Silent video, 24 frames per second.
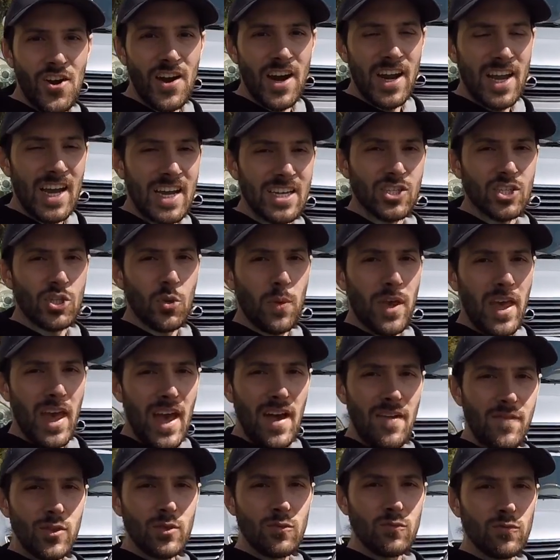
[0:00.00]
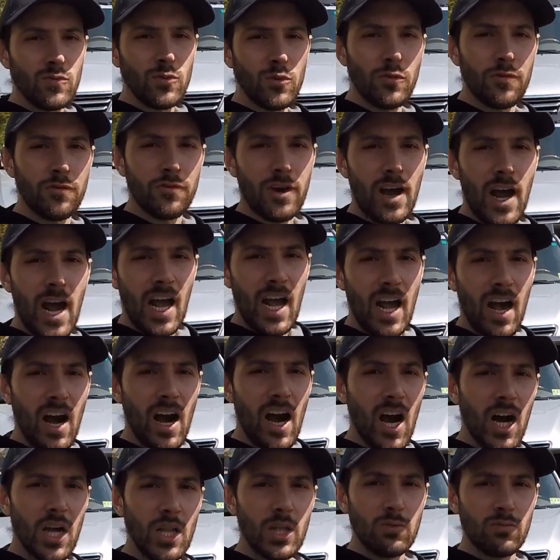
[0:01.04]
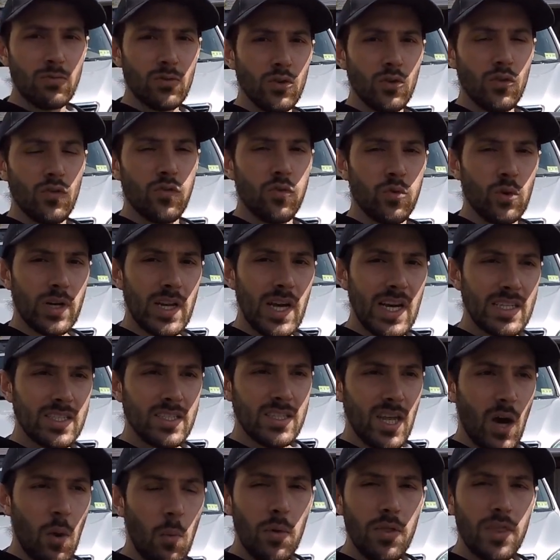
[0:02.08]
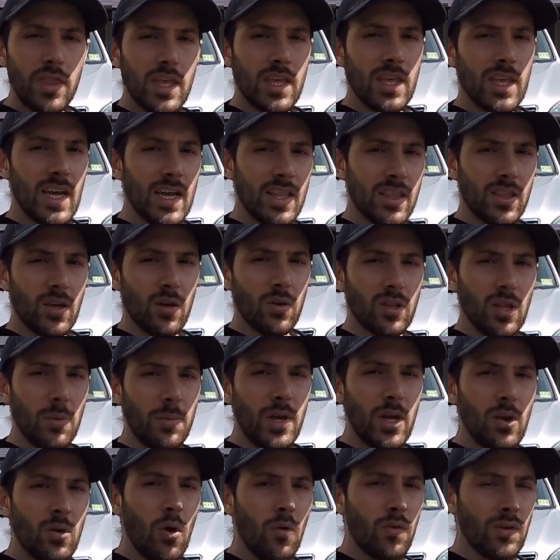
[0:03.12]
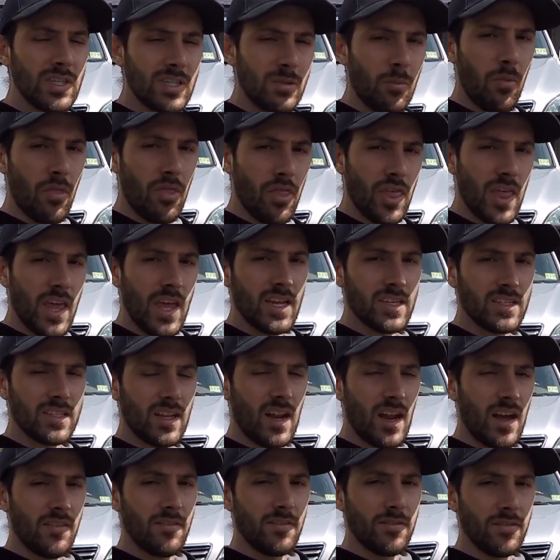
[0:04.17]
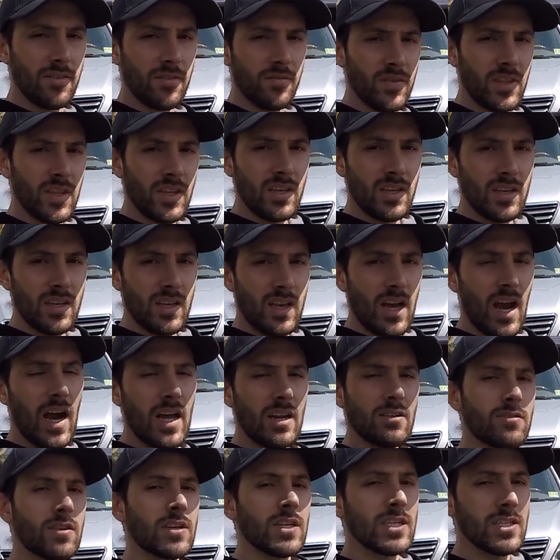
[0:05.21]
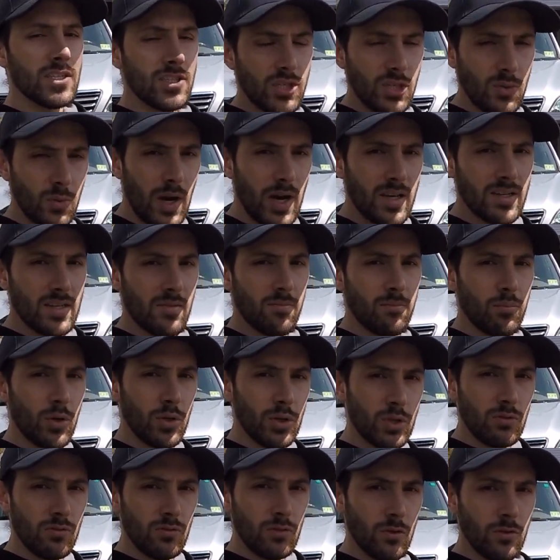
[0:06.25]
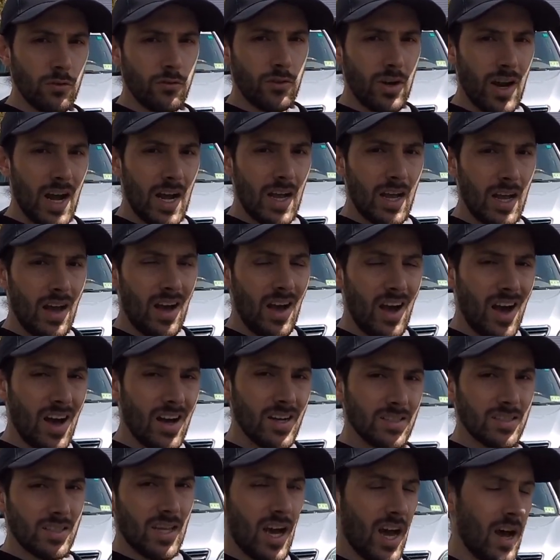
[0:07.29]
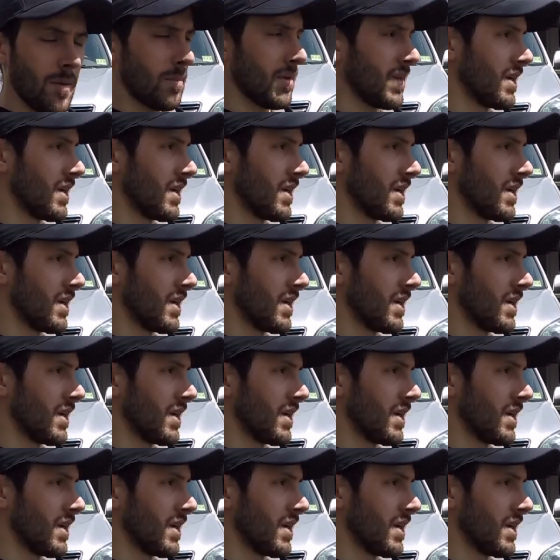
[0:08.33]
right, guys, so we have the roof rack on the roof. We're not done with it yet, though. Let me go over some things that I've kind of run into as I put the roof rack on top of